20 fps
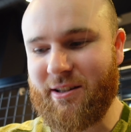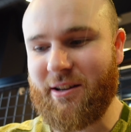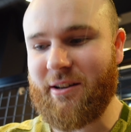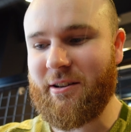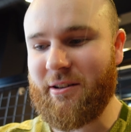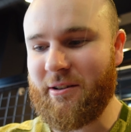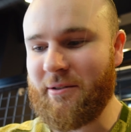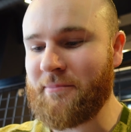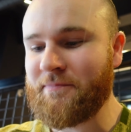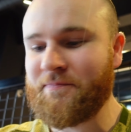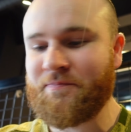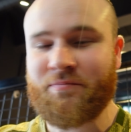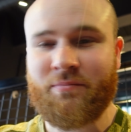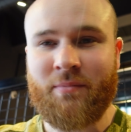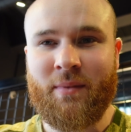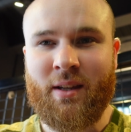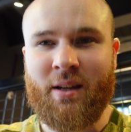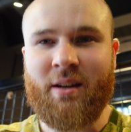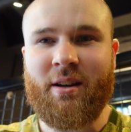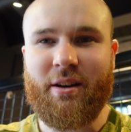gonna
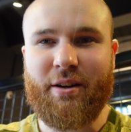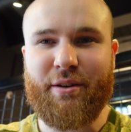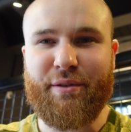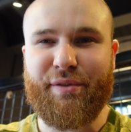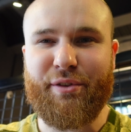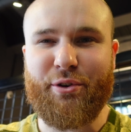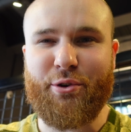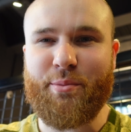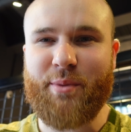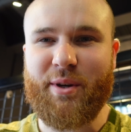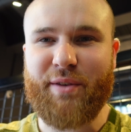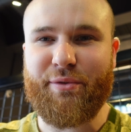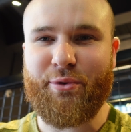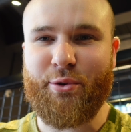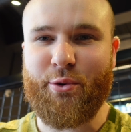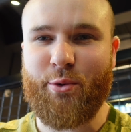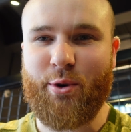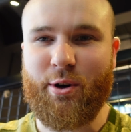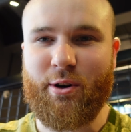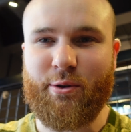fill me for a
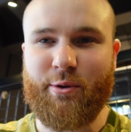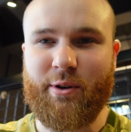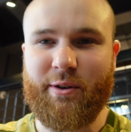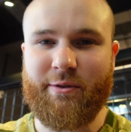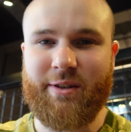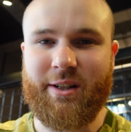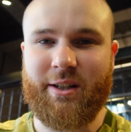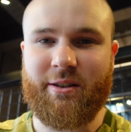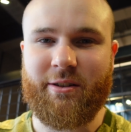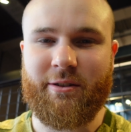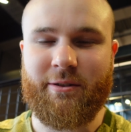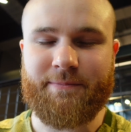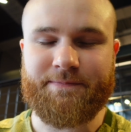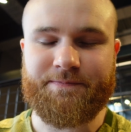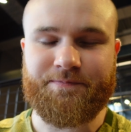while, I reckon.